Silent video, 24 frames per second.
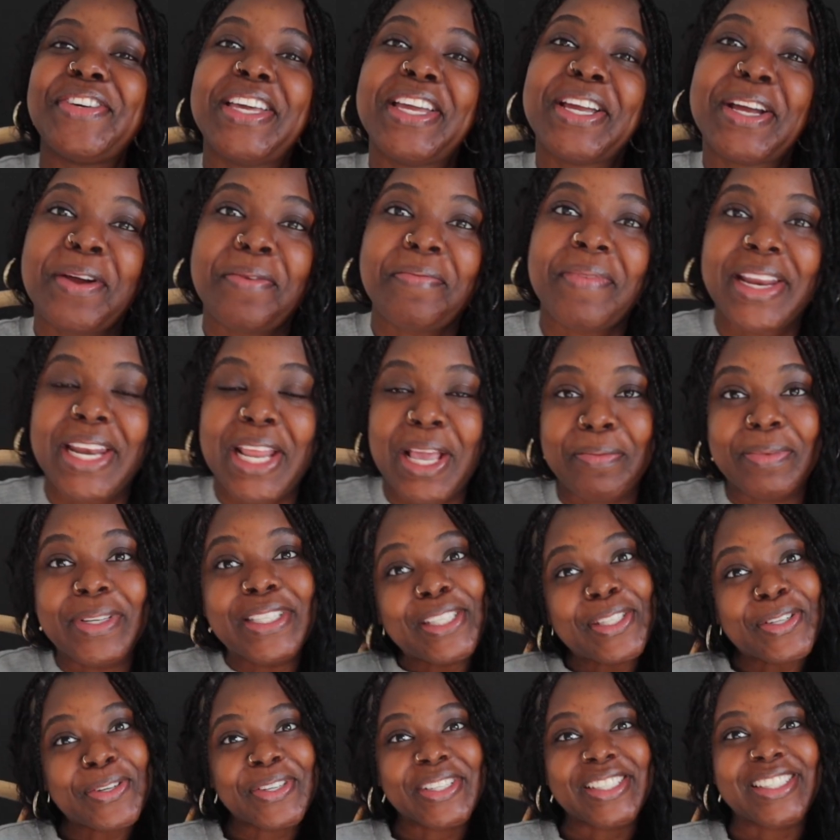here. My name is
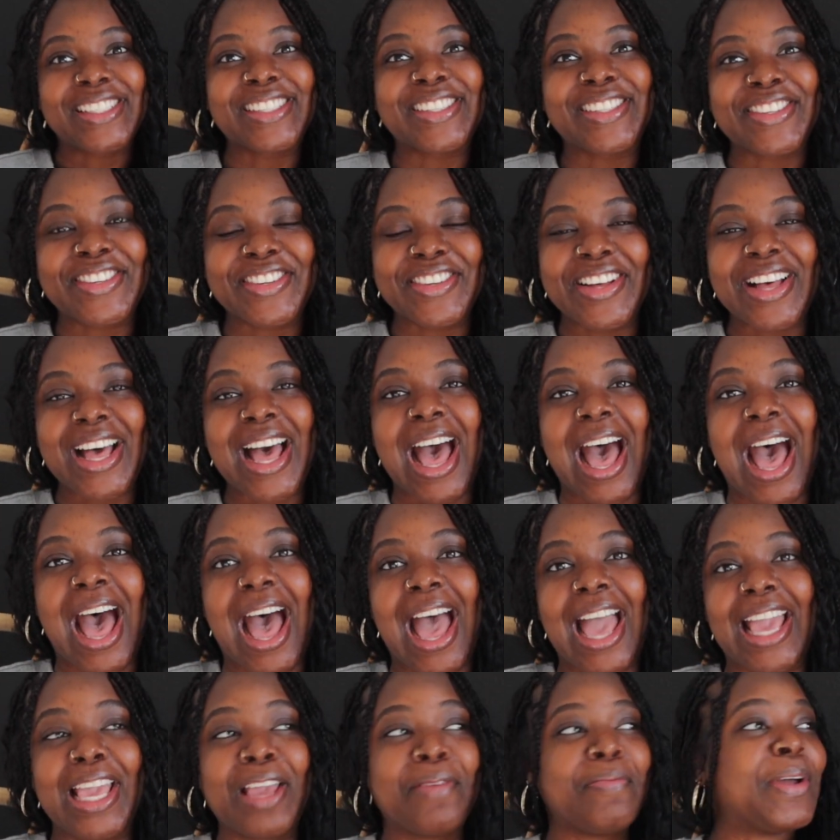Crystal.
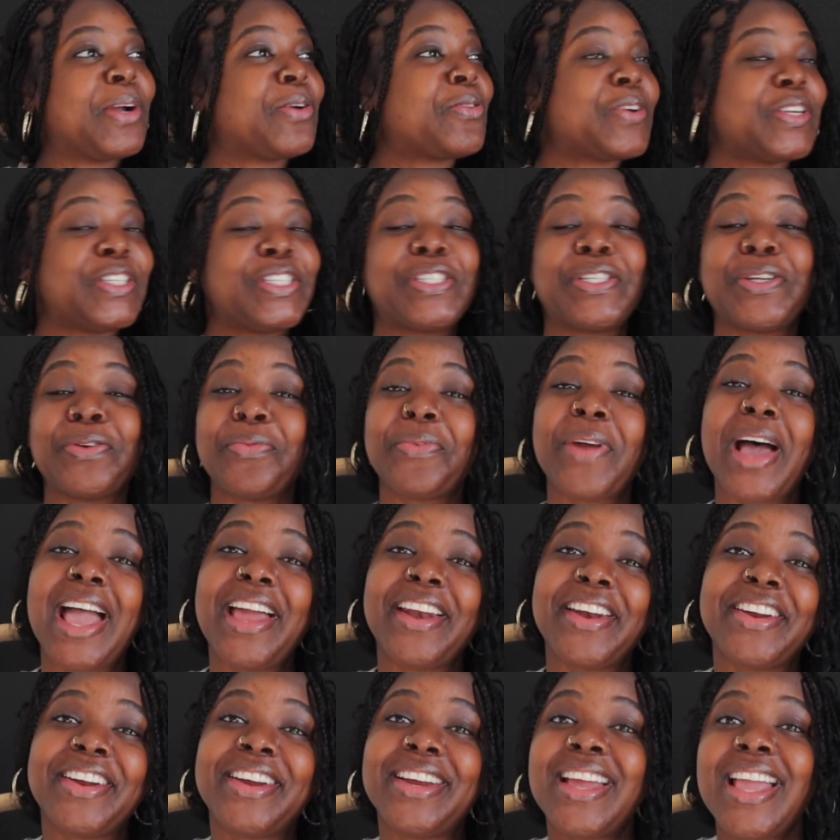I am a Christian
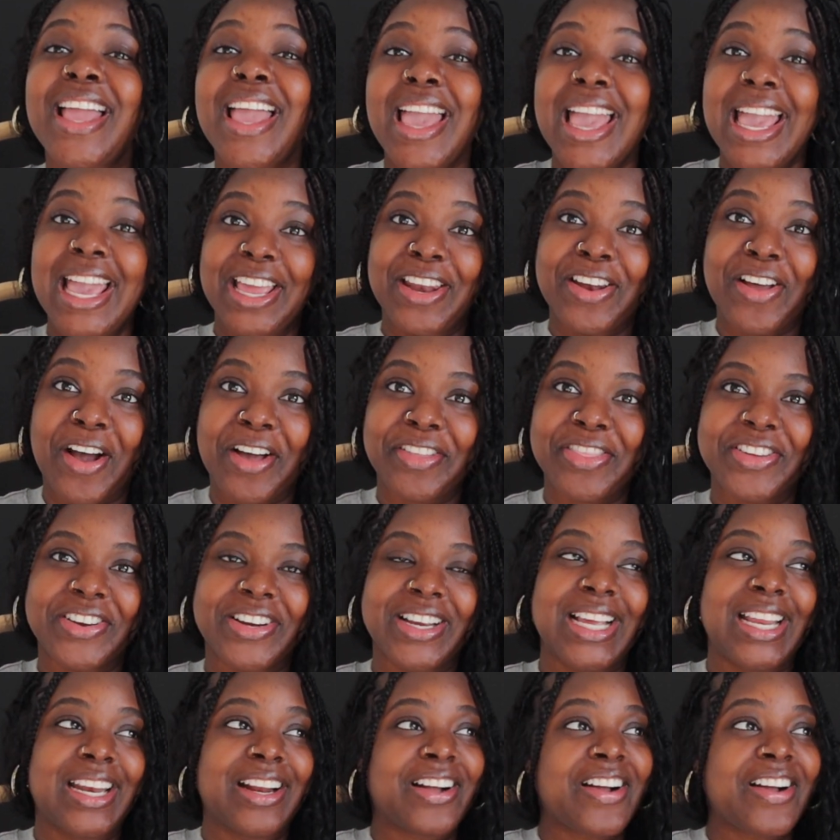writer, an author, and a